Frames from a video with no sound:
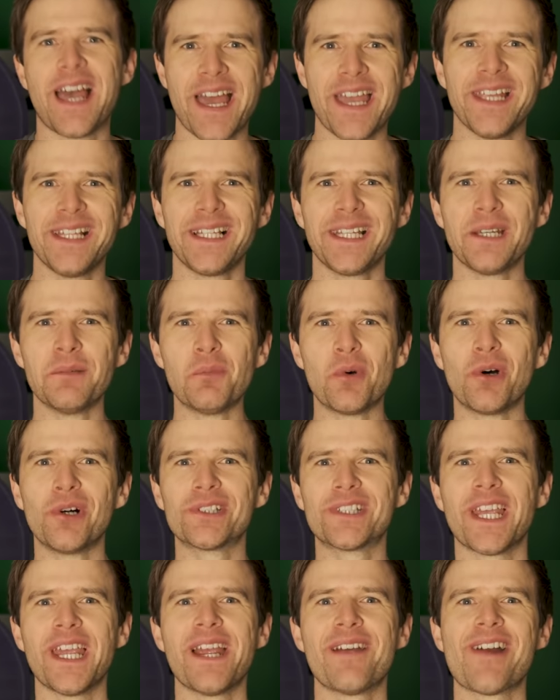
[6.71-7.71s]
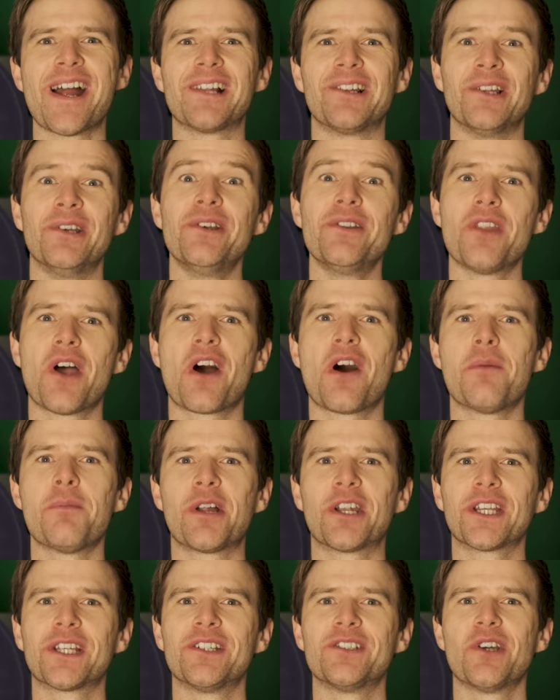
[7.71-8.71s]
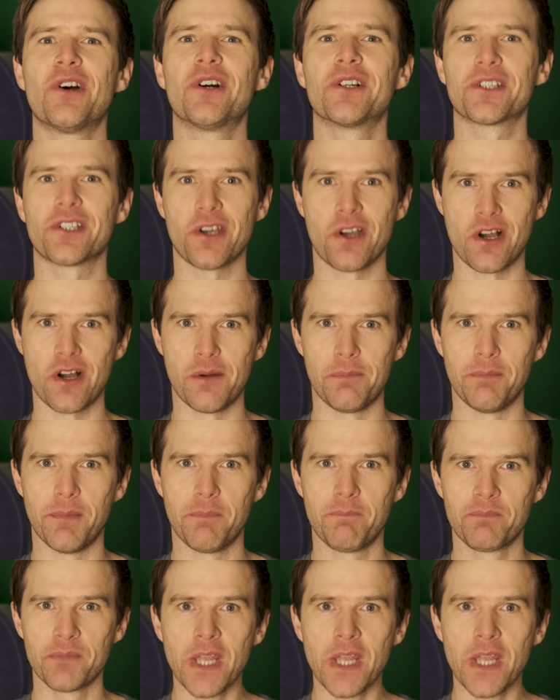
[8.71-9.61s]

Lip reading: Hey, Liam Ward here at LearnTheHarmonica.com.